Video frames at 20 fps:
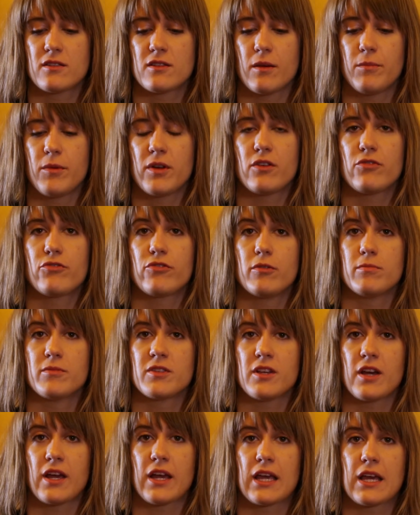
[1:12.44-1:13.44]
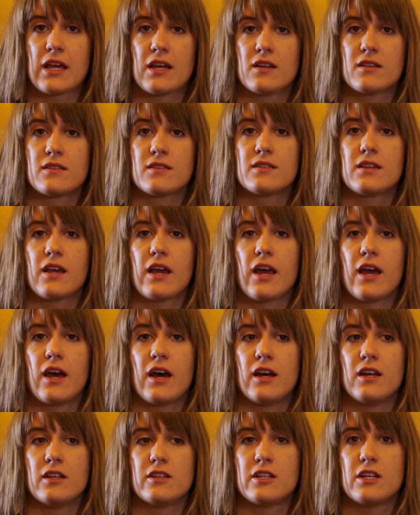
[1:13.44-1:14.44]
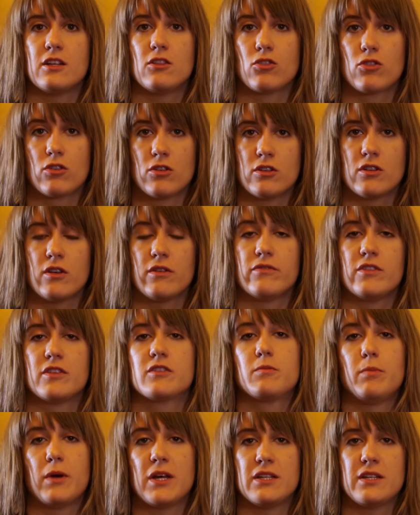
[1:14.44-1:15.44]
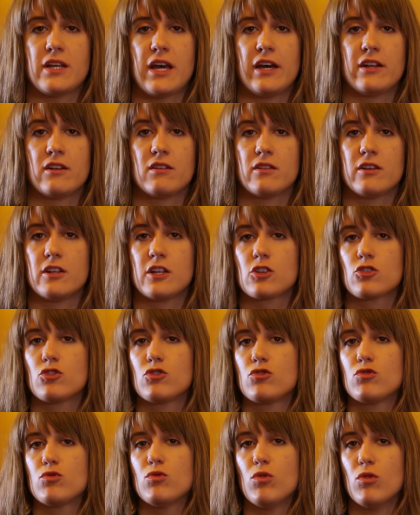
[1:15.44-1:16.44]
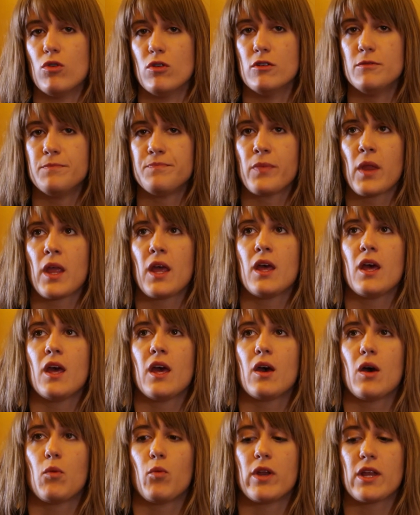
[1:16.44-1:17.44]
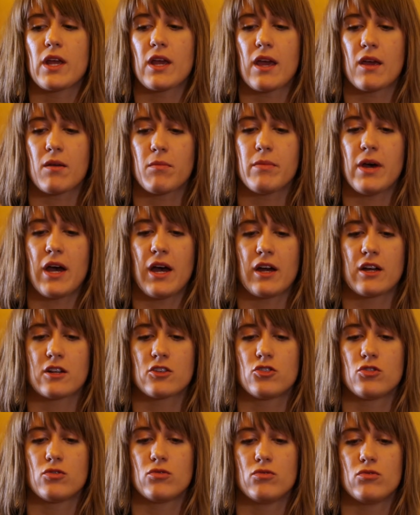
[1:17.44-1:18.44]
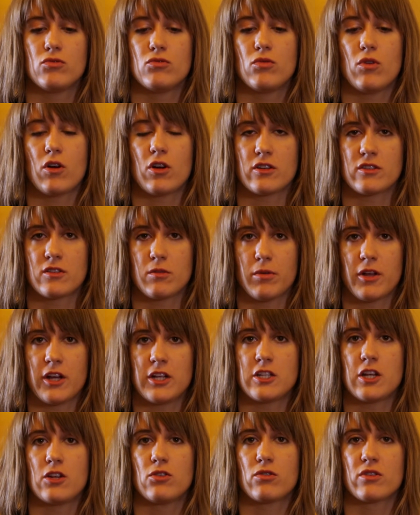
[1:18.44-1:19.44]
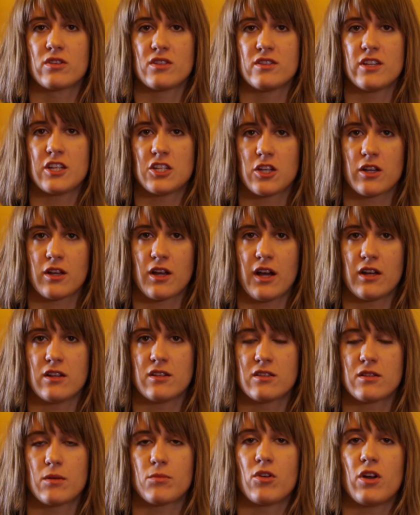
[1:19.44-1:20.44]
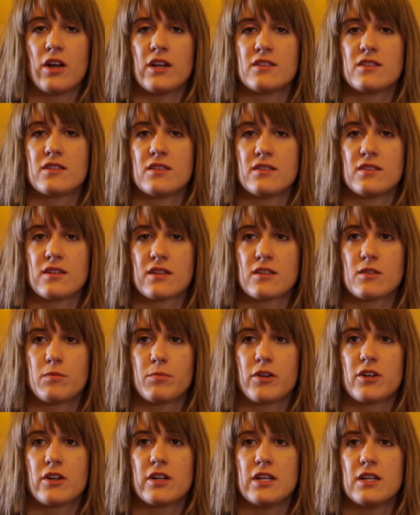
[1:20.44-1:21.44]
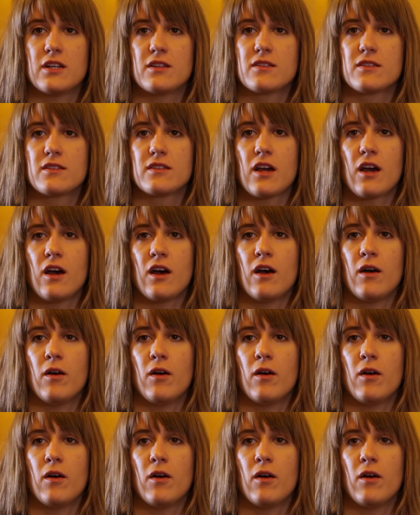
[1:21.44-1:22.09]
to somebody from Zycus and he learned of the spend analytics tool. When he came back to our supply chain organization, kind of summarized his experience,